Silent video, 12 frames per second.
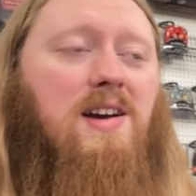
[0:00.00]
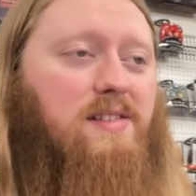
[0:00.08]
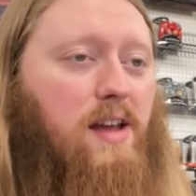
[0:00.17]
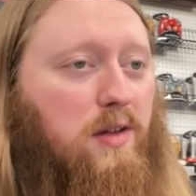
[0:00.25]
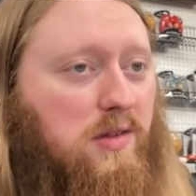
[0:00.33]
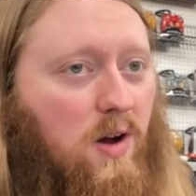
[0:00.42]

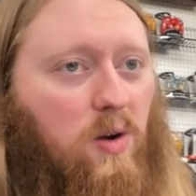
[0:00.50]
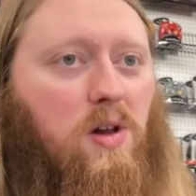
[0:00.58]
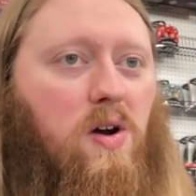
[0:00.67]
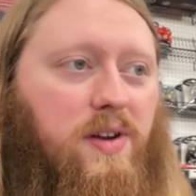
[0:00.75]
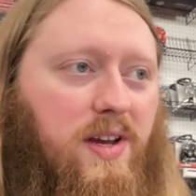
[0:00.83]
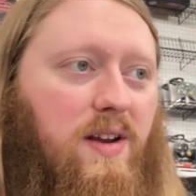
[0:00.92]
take so
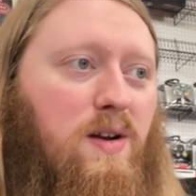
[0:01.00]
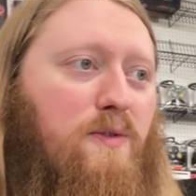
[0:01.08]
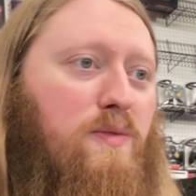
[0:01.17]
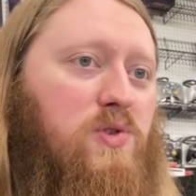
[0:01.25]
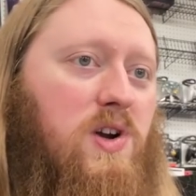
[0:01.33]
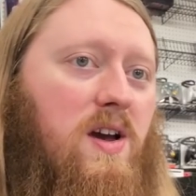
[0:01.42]
long to get here
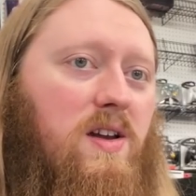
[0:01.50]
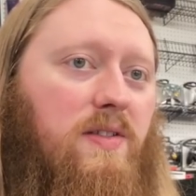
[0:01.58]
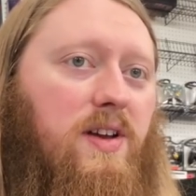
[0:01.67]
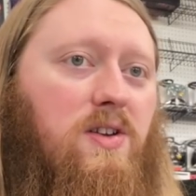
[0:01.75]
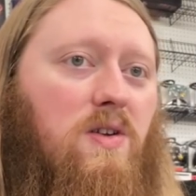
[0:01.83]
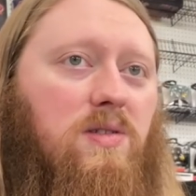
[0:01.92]
from China, and
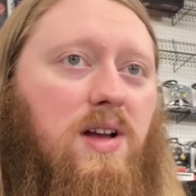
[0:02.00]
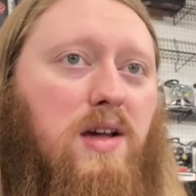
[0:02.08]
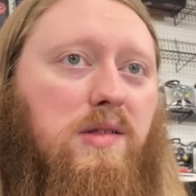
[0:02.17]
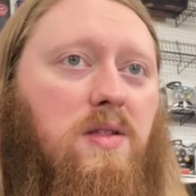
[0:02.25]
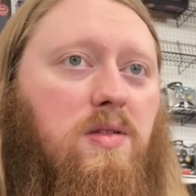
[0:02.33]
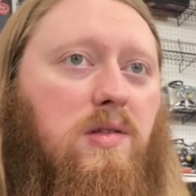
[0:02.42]
they don't
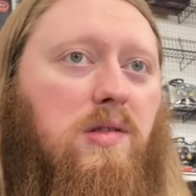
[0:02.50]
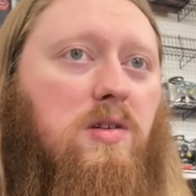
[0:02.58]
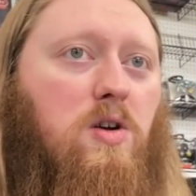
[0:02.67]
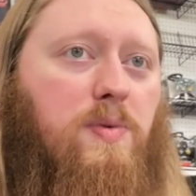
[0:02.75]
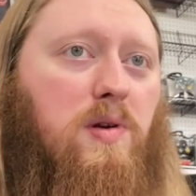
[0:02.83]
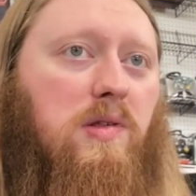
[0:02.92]
last
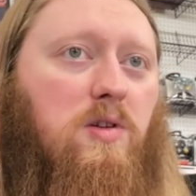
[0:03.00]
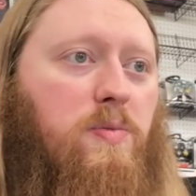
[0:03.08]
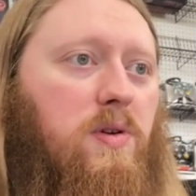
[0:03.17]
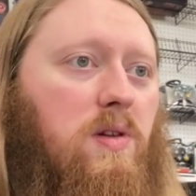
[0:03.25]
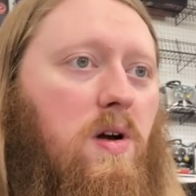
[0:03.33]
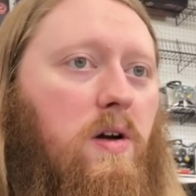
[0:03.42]
super,
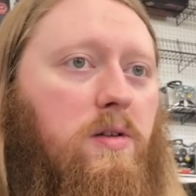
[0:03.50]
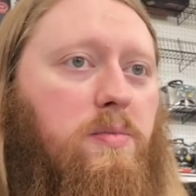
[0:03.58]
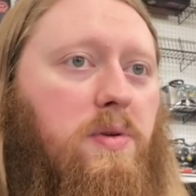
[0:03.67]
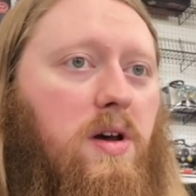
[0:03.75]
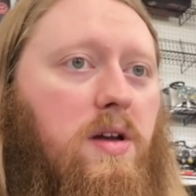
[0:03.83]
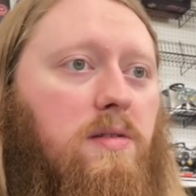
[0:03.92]
super long,
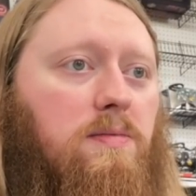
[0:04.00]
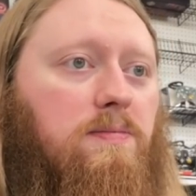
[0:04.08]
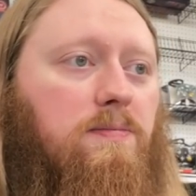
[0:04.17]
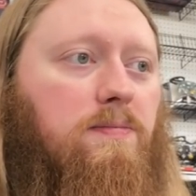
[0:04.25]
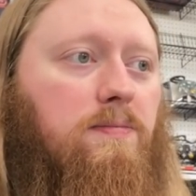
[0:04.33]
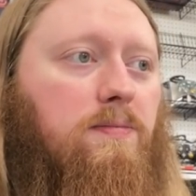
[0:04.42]
but...
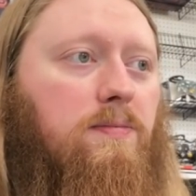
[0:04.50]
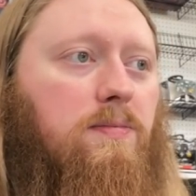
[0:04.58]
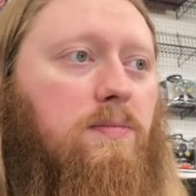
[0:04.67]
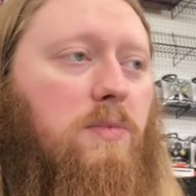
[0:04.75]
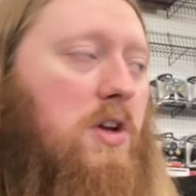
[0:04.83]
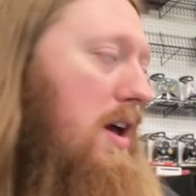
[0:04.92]
Which ones?
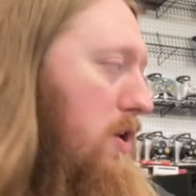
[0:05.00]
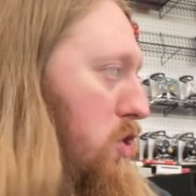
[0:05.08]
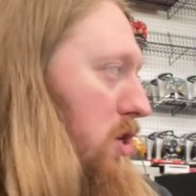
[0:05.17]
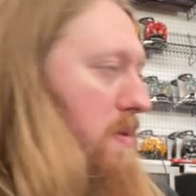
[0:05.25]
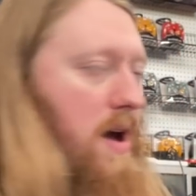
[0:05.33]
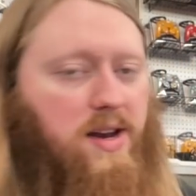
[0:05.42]
The H
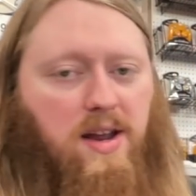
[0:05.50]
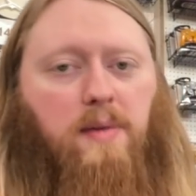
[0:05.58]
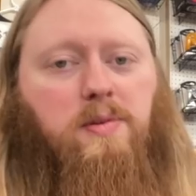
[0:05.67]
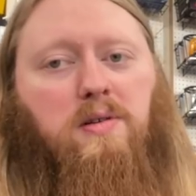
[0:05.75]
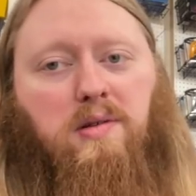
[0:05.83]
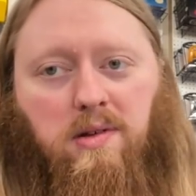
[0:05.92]
D M I
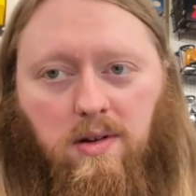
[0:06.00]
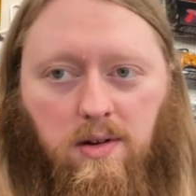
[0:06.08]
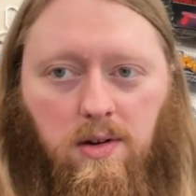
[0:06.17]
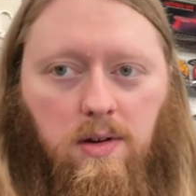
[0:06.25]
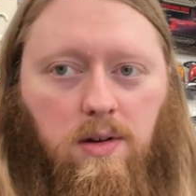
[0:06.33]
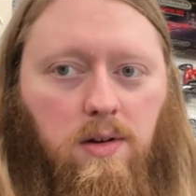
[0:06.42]
adapters. Oh, I
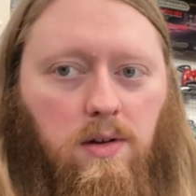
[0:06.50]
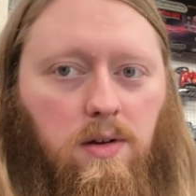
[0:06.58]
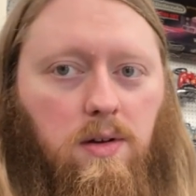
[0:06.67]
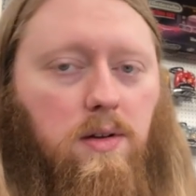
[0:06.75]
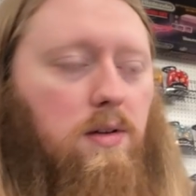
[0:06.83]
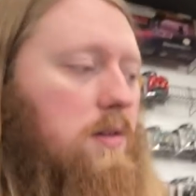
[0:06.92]
thought you were talking
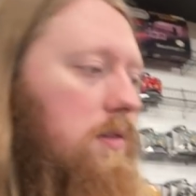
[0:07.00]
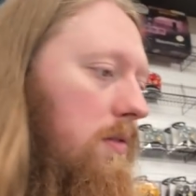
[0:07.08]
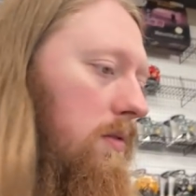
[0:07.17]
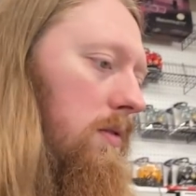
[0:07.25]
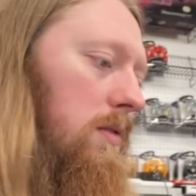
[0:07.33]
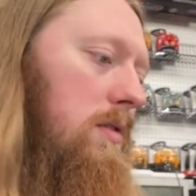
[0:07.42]
about
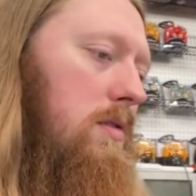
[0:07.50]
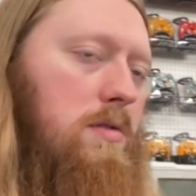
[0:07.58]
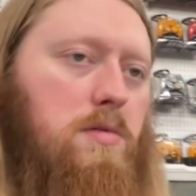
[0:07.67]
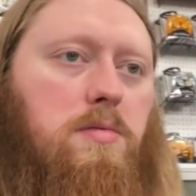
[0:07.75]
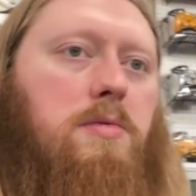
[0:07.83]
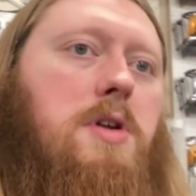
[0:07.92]
the... the
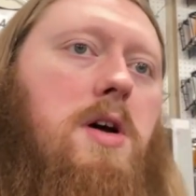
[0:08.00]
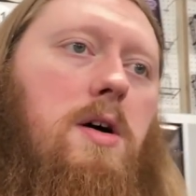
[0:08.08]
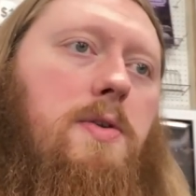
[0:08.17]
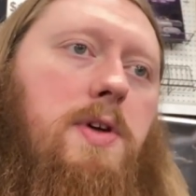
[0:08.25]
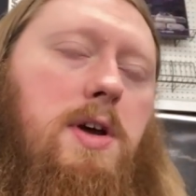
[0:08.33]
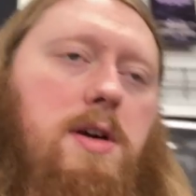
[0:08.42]
reset, reset
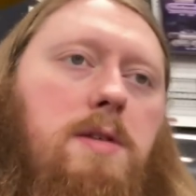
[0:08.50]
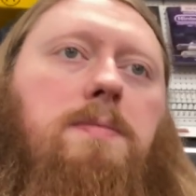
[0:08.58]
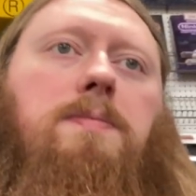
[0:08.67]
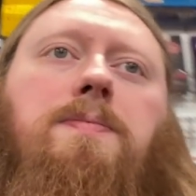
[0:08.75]
no, the...